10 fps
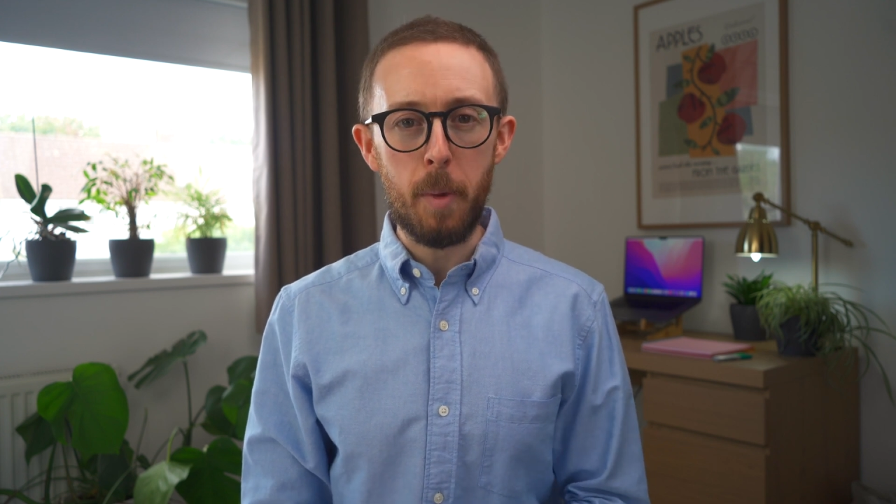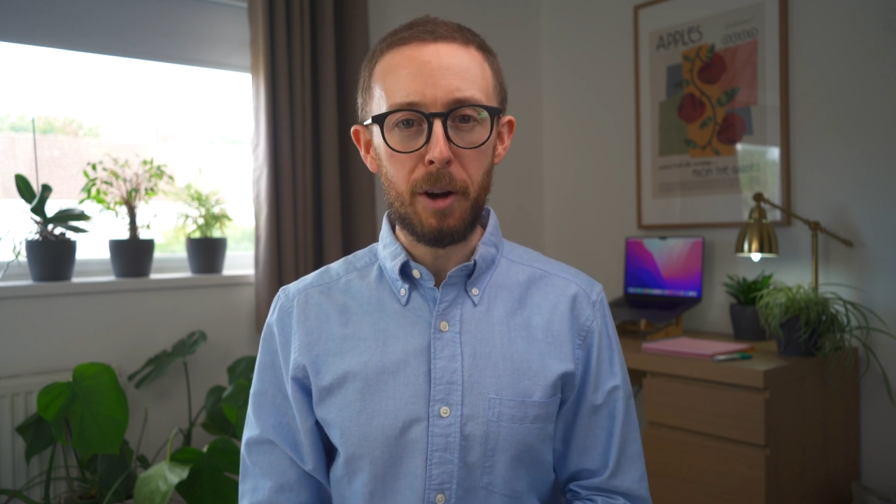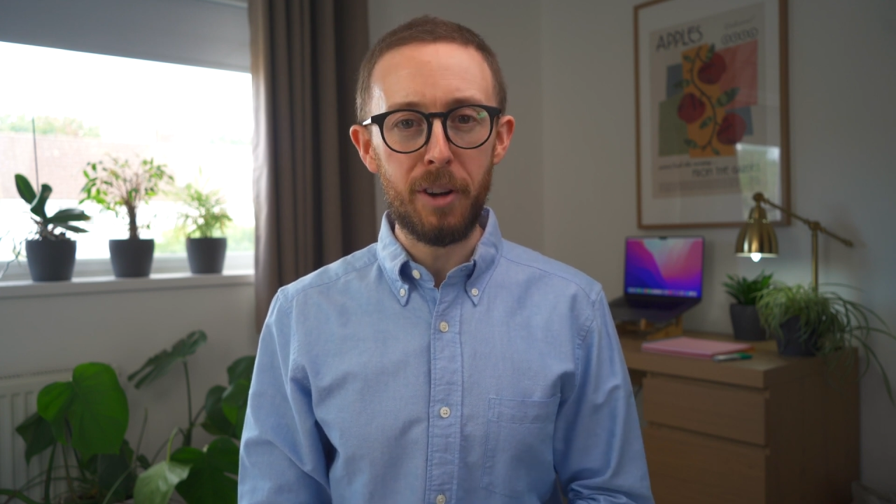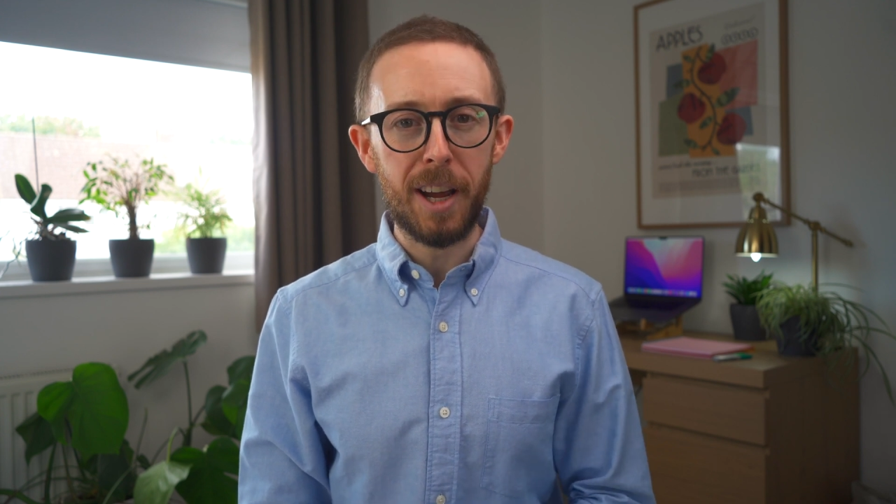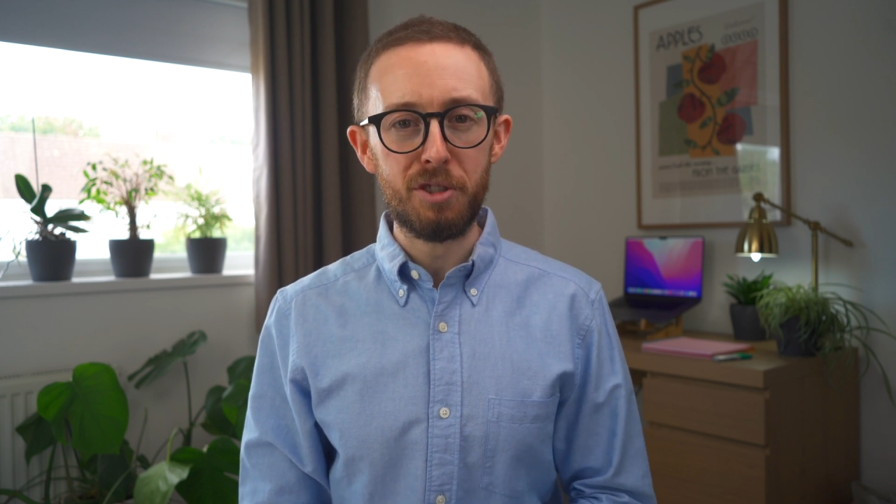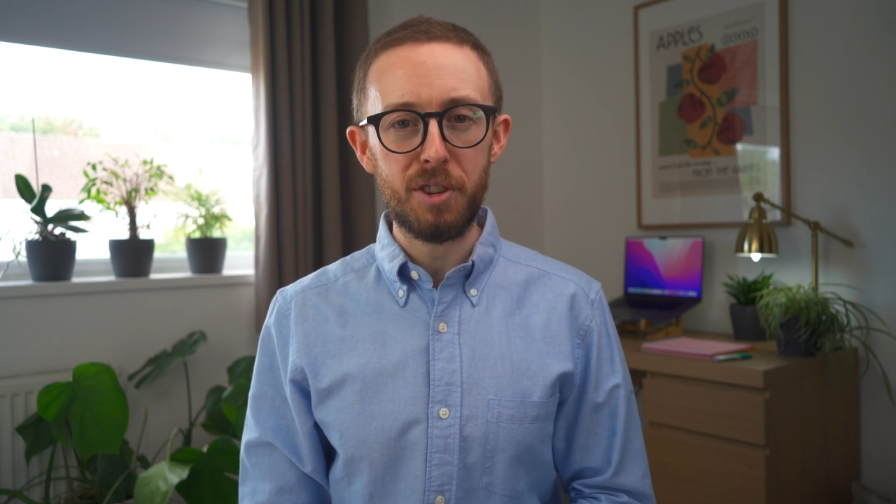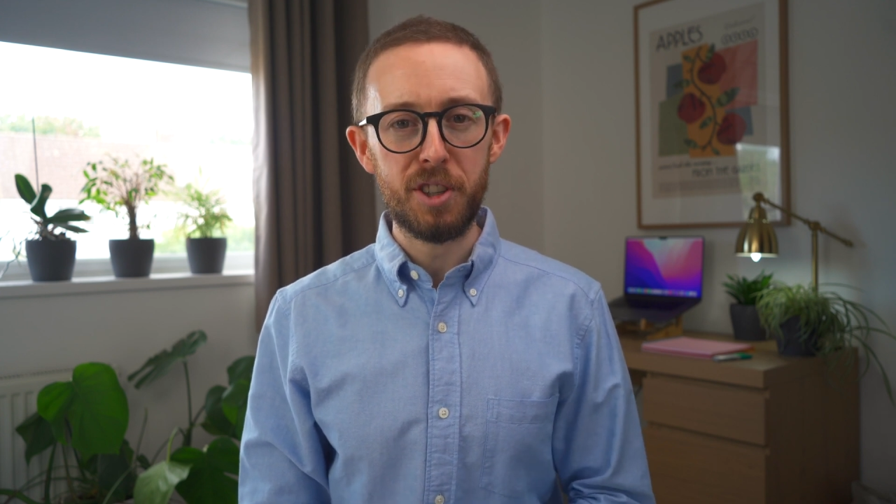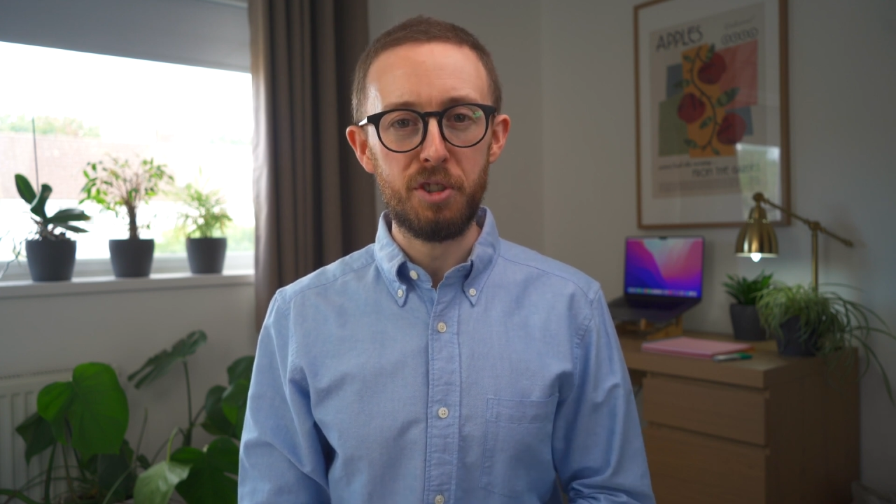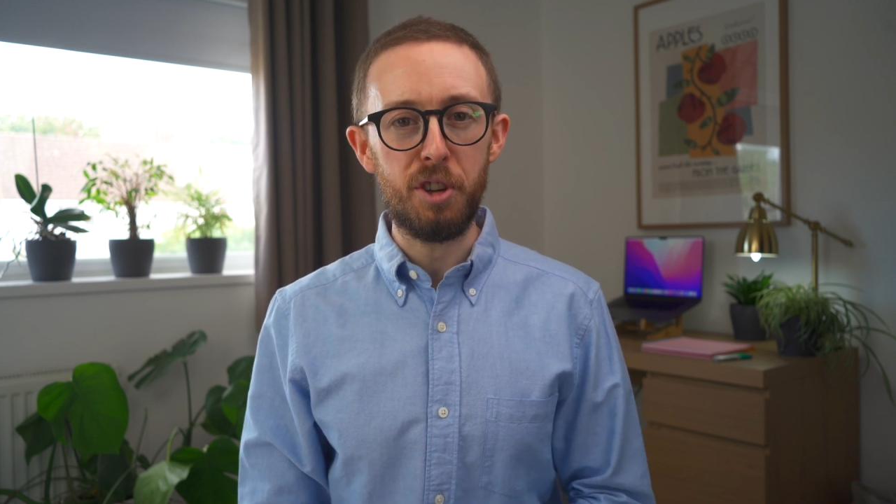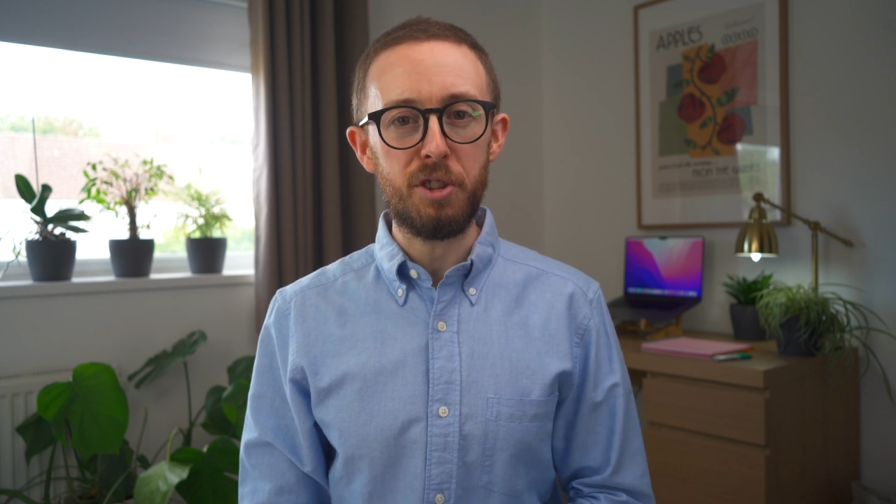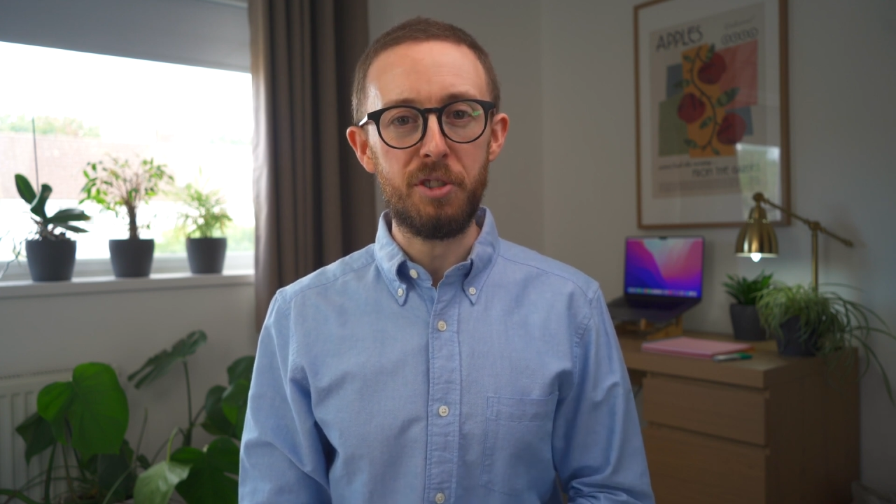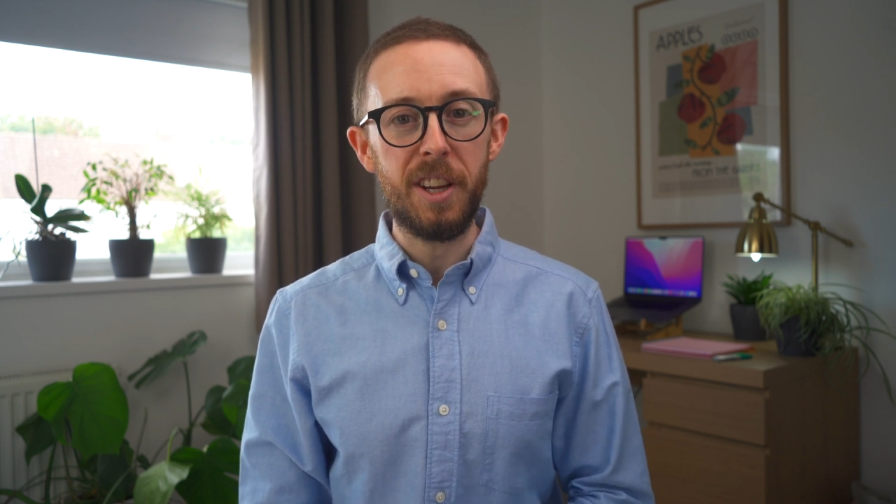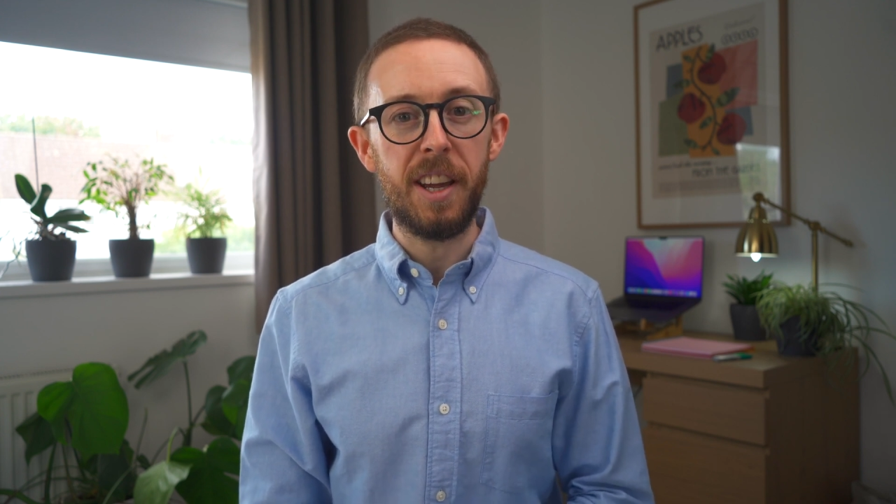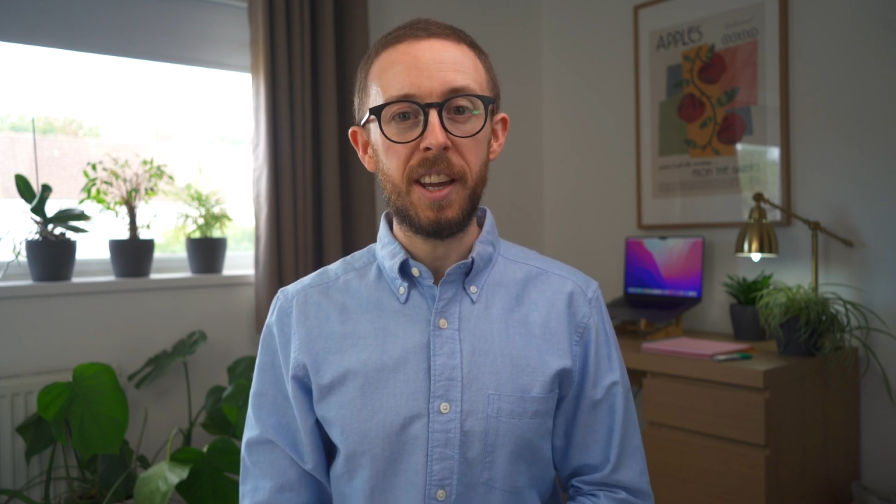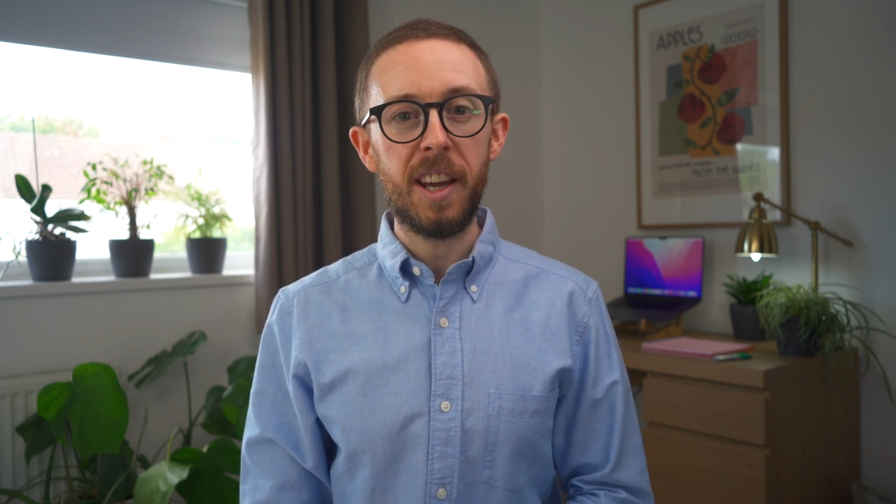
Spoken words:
bariatric surgery.